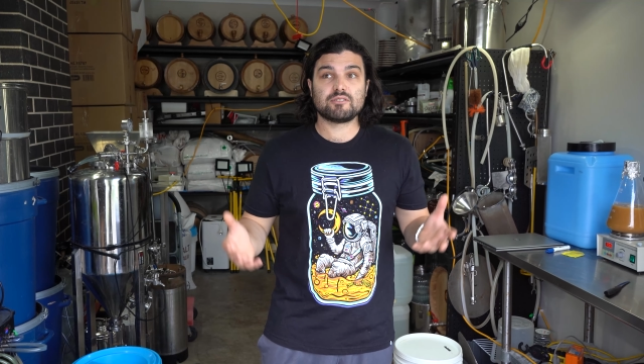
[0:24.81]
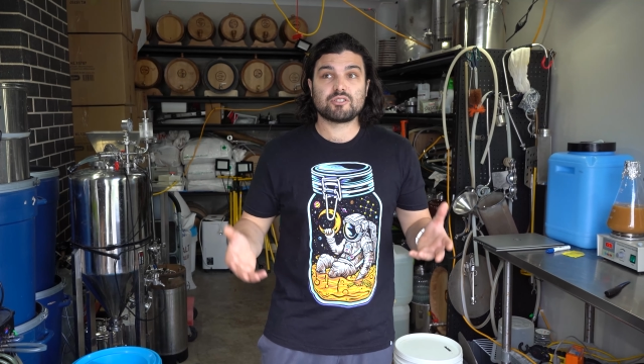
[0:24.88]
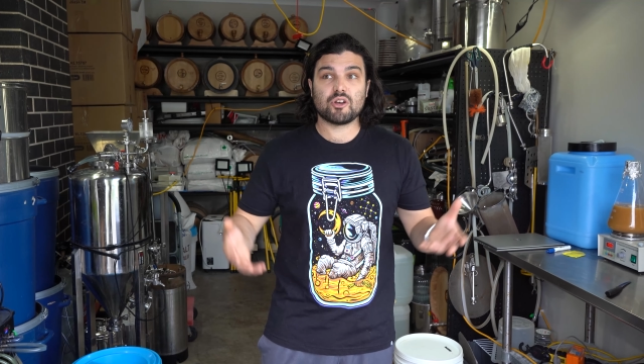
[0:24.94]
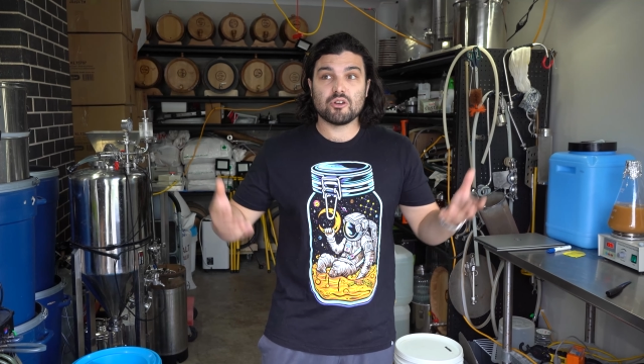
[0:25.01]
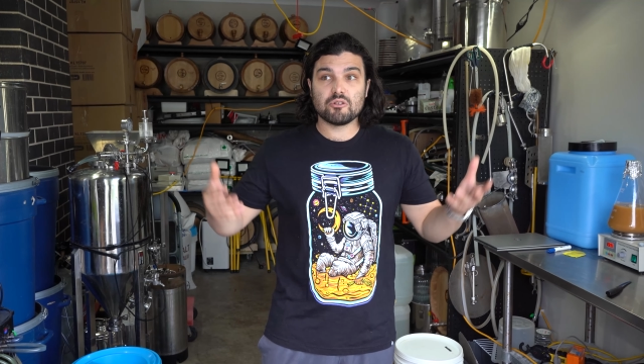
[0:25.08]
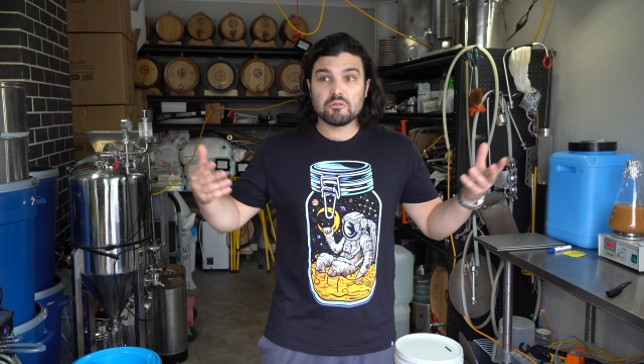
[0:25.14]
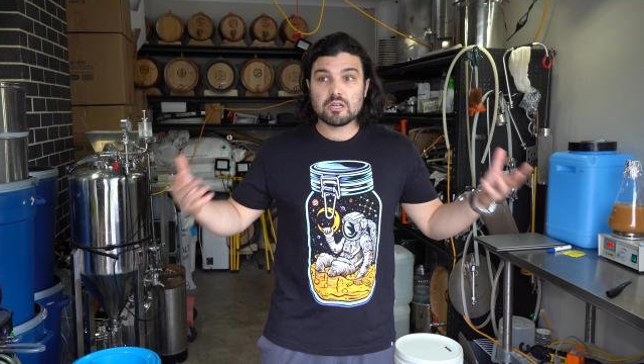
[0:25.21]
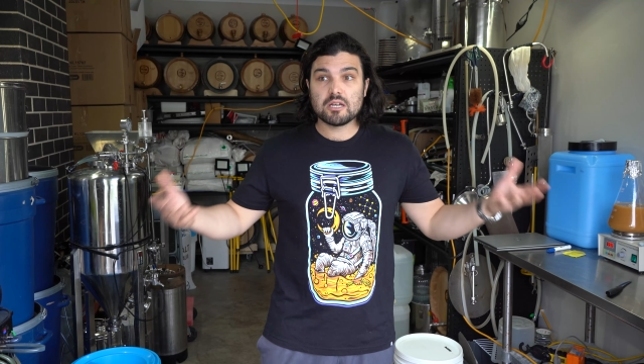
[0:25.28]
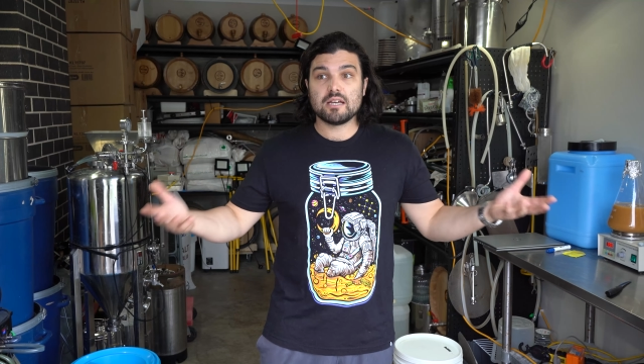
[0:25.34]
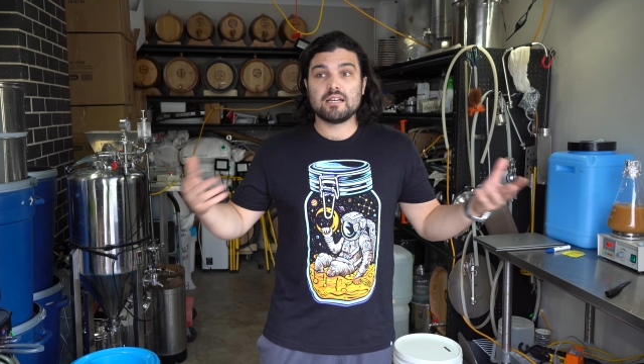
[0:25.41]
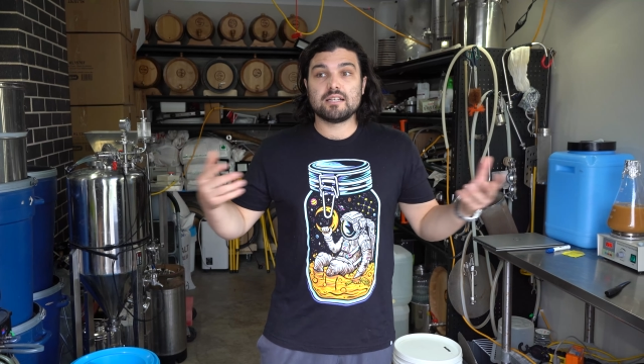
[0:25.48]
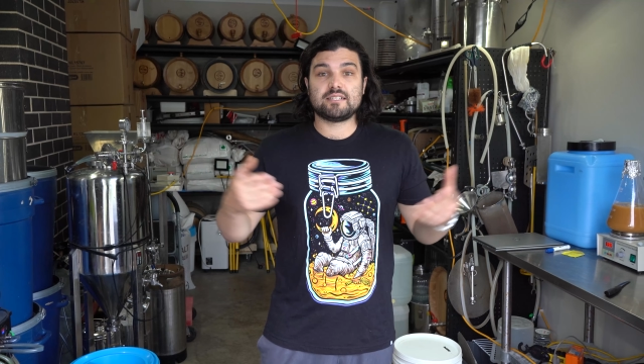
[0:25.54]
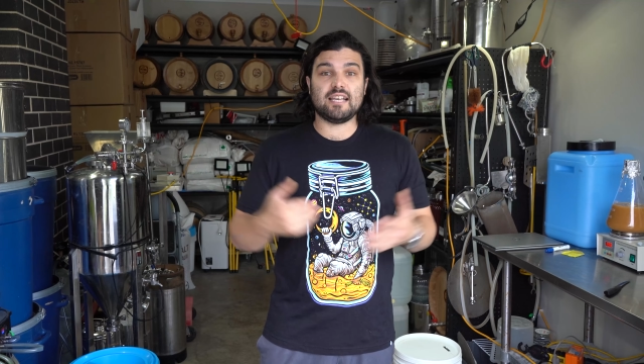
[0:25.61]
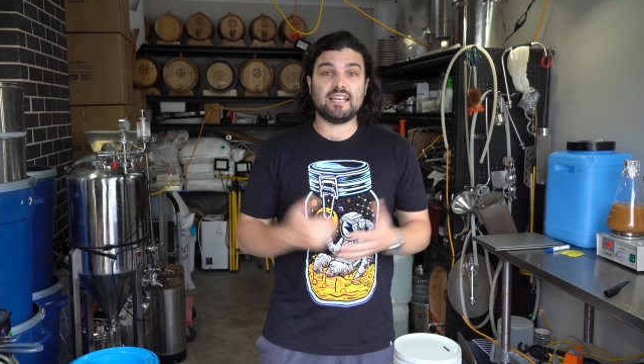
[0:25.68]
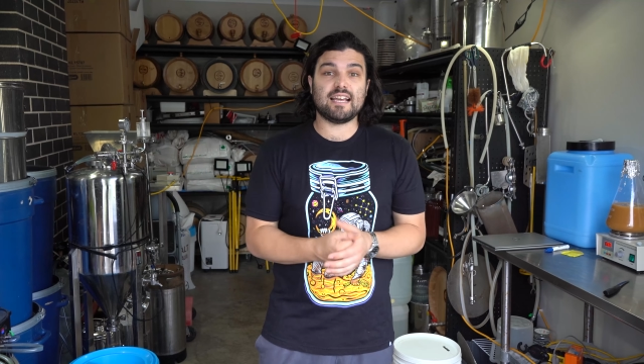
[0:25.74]
So
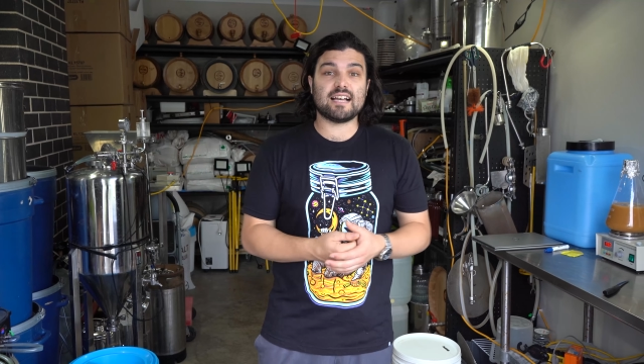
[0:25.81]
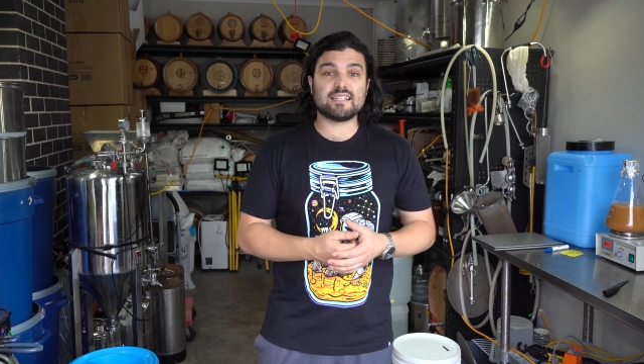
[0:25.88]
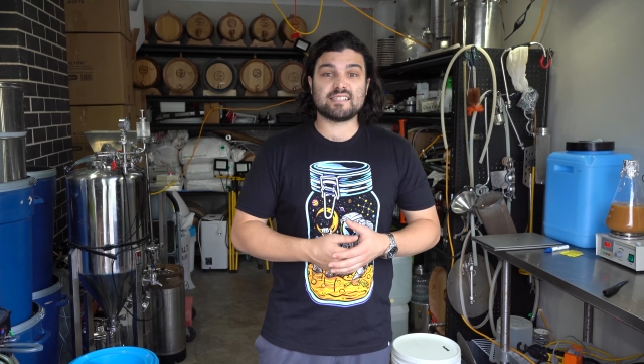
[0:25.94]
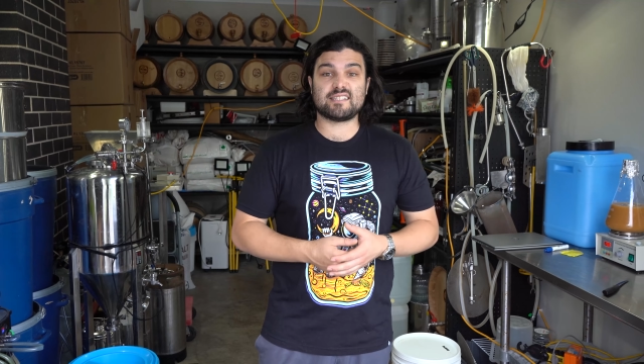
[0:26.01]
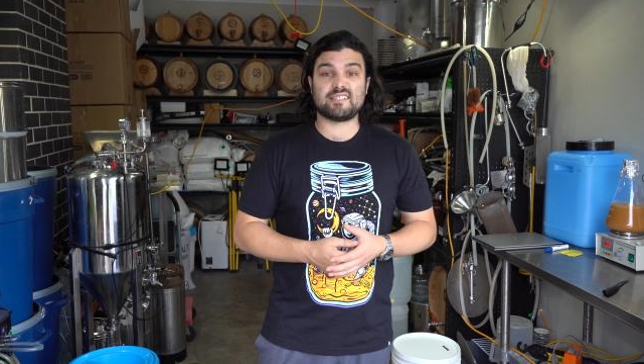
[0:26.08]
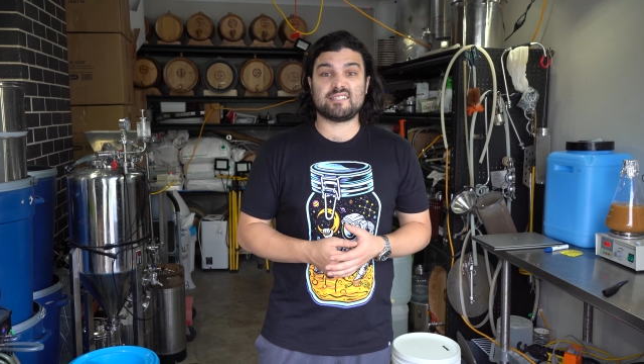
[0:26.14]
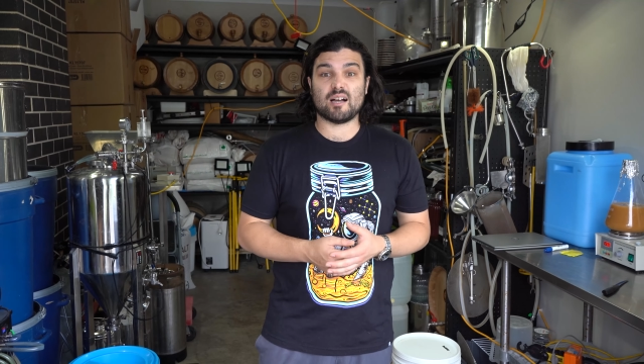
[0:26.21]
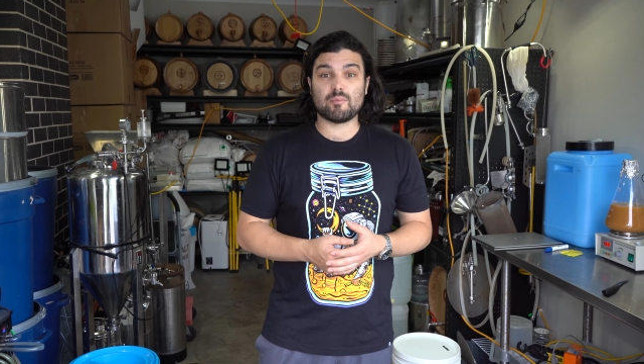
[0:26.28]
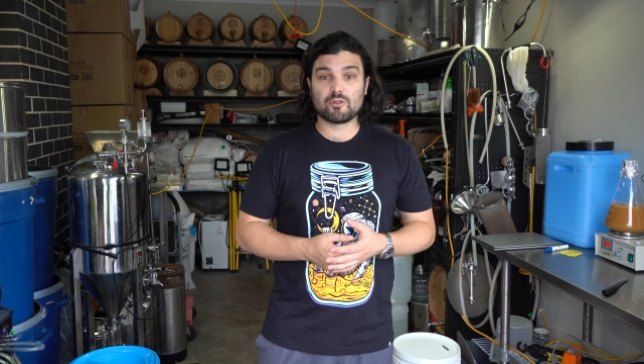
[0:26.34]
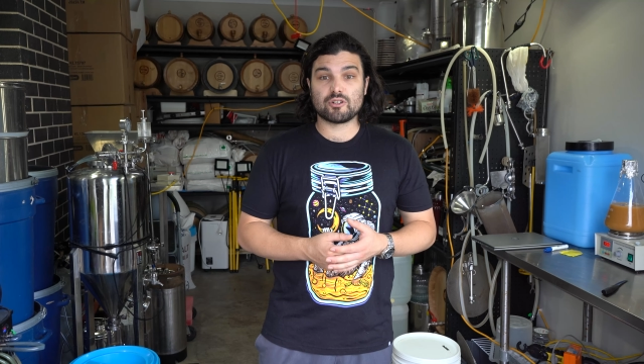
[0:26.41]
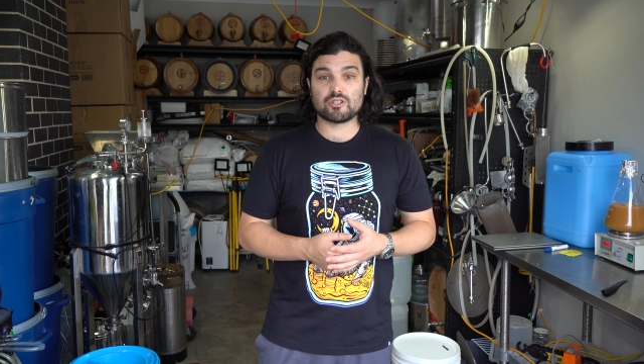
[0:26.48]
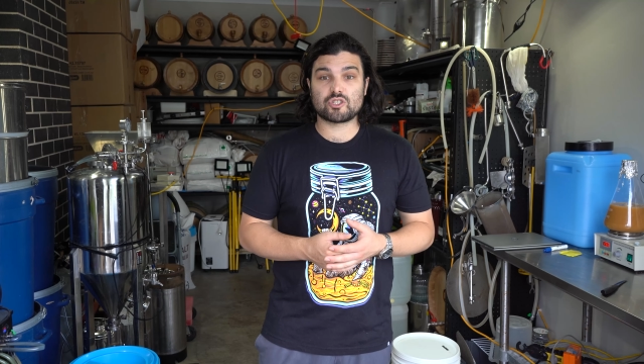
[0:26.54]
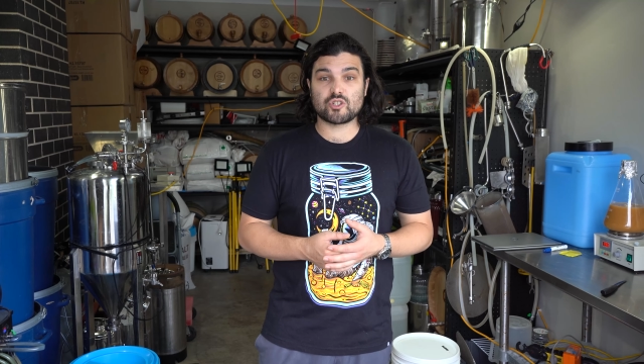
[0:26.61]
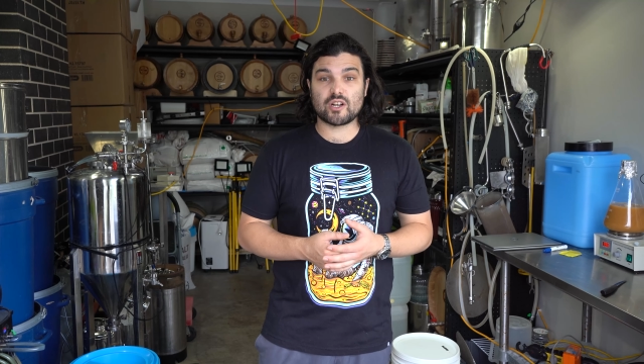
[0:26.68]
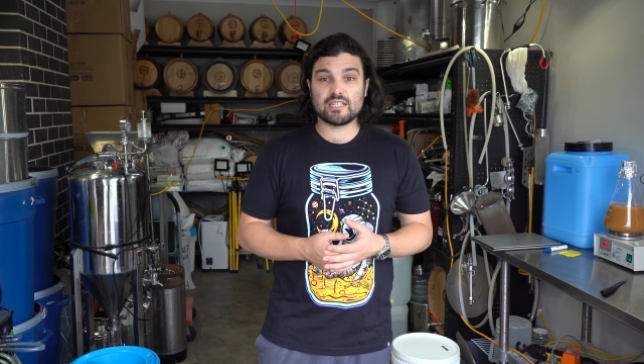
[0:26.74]
seeing as it's summer in
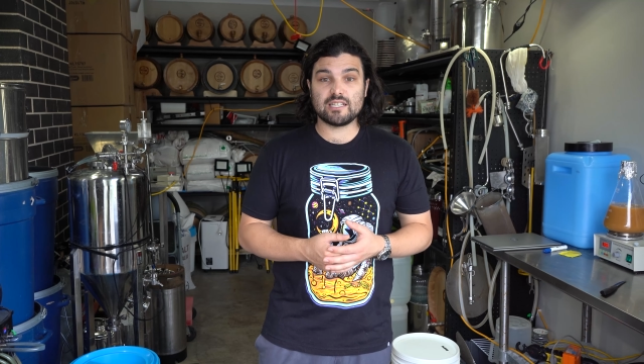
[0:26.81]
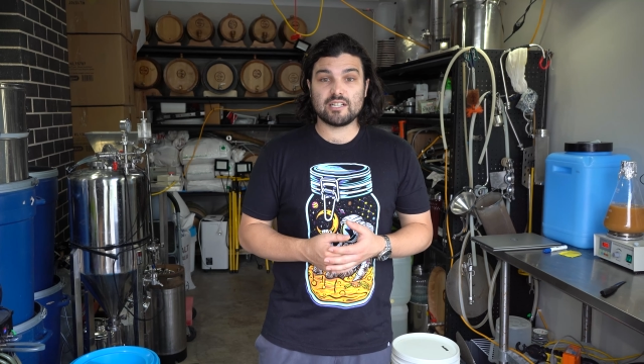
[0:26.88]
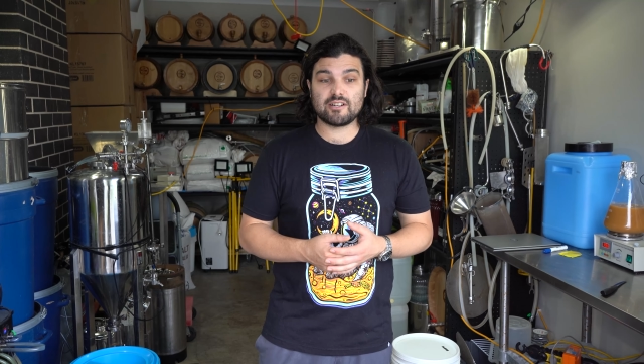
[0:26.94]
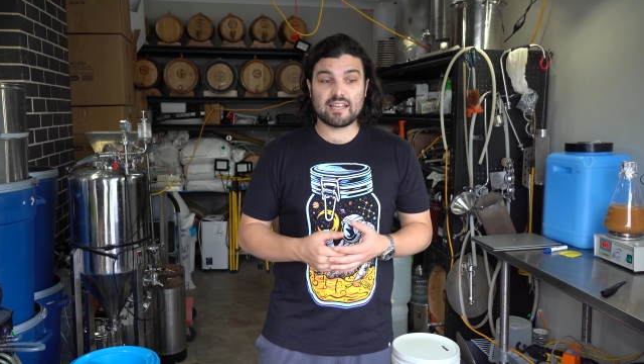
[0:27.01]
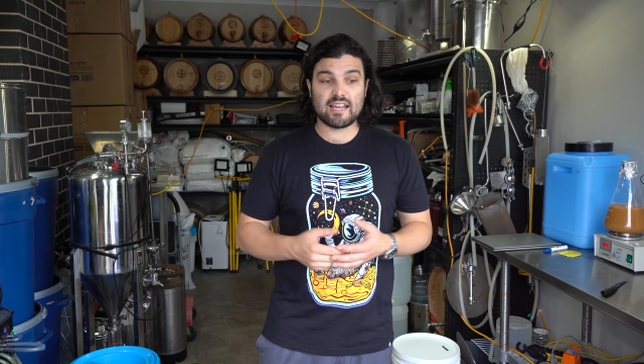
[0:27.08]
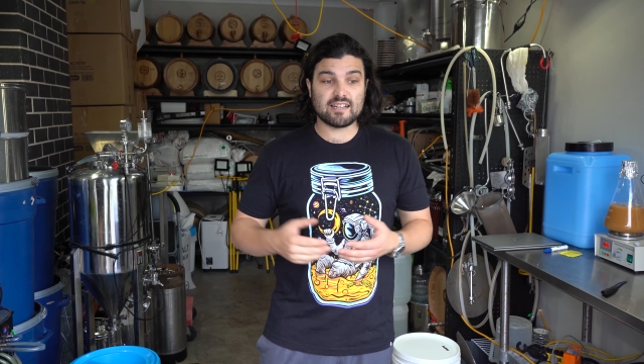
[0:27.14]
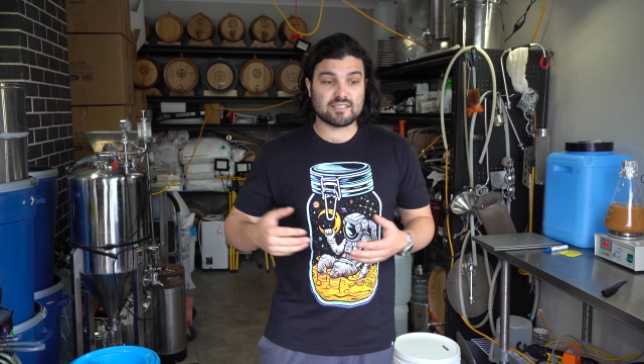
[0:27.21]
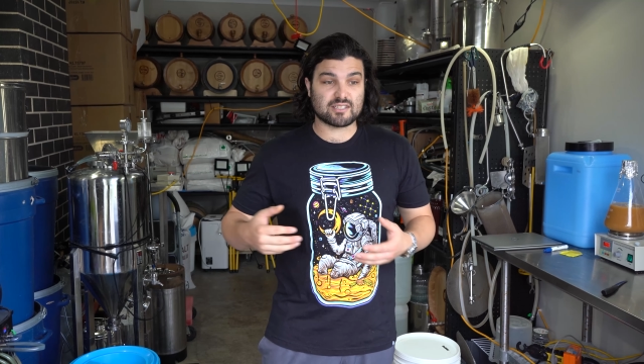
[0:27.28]
Australia again,